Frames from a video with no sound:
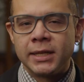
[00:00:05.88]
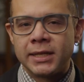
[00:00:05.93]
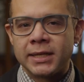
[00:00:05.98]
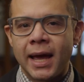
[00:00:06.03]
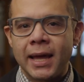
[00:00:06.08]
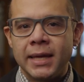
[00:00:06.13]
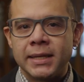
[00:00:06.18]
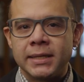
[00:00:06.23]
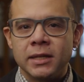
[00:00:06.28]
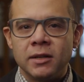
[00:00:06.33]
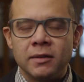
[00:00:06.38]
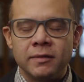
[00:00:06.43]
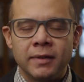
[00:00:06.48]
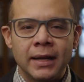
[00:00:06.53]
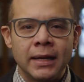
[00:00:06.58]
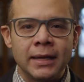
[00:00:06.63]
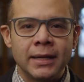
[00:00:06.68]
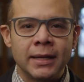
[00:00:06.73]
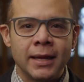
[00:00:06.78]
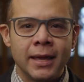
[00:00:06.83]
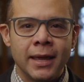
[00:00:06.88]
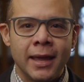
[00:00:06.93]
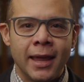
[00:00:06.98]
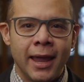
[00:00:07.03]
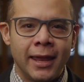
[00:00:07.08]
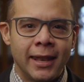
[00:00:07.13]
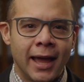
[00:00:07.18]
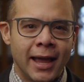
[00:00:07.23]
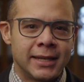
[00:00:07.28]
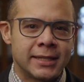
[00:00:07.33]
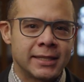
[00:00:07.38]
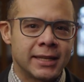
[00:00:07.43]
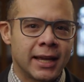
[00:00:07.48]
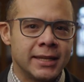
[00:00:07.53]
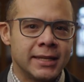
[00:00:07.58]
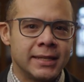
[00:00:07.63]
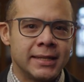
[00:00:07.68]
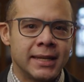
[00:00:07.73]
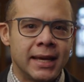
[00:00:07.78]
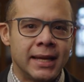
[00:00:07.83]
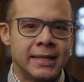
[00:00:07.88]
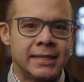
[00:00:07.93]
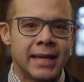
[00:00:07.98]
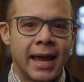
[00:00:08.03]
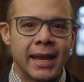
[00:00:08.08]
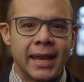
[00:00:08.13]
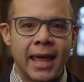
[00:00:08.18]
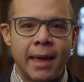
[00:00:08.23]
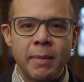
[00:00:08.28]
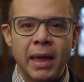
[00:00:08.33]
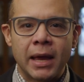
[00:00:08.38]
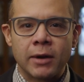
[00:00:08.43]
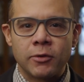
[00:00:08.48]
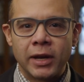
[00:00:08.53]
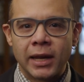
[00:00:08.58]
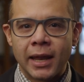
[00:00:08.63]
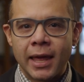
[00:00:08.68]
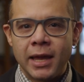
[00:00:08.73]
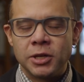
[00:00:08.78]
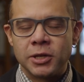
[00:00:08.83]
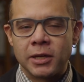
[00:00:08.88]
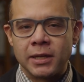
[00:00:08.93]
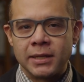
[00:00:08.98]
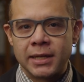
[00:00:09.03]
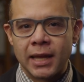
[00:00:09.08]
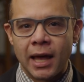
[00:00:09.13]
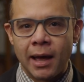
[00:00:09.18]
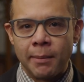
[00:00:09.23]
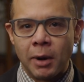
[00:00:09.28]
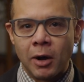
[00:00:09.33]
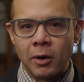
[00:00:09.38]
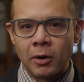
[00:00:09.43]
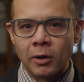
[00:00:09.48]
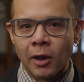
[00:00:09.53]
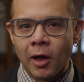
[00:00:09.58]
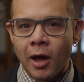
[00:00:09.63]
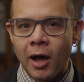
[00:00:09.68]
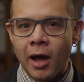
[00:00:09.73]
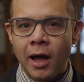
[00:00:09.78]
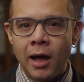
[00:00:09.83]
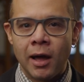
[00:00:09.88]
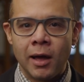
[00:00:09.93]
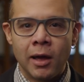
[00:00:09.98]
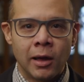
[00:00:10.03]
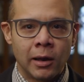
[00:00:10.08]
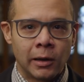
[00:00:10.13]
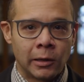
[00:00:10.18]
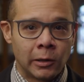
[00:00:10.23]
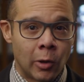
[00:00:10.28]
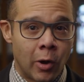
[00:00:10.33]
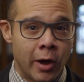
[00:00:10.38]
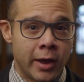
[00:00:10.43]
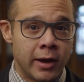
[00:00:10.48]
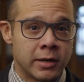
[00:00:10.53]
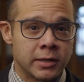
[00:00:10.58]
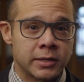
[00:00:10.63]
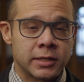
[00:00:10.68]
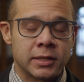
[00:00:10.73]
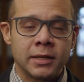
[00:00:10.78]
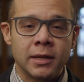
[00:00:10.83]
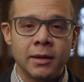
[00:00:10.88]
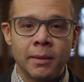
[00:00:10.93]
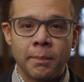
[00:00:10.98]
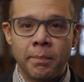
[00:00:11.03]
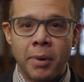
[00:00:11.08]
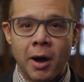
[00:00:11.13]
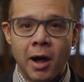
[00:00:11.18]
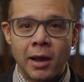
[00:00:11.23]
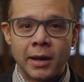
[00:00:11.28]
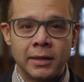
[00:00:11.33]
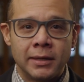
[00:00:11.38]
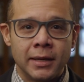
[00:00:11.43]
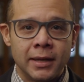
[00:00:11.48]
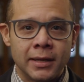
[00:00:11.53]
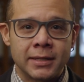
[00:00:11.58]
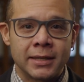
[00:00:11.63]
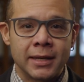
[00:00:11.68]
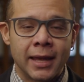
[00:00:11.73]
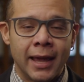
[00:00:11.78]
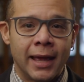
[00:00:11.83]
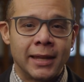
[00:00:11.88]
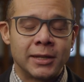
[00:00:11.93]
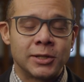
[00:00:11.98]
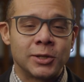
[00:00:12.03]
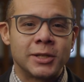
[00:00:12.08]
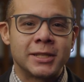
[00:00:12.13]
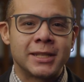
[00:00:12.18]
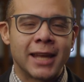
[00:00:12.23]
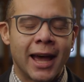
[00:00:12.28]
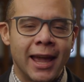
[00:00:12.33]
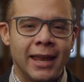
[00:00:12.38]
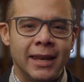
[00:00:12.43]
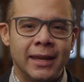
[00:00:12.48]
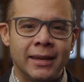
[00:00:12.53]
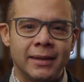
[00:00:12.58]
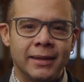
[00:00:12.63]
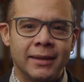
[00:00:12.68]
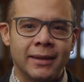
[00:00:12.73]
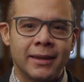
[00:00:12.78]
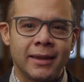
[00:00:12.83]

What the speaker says: Silva, and I study the dynamic relations among law, lawyers, politics, and society.